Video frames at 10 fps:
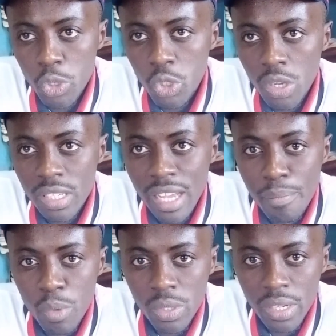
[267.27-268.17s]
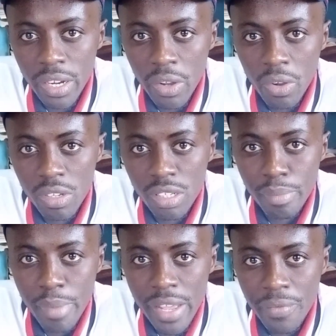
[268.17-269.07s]
motions are mostly
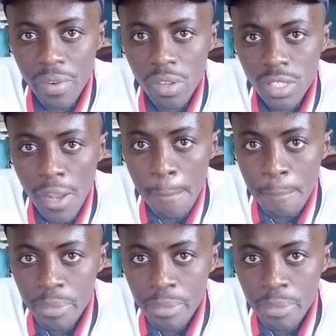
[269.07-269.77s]
caused by force,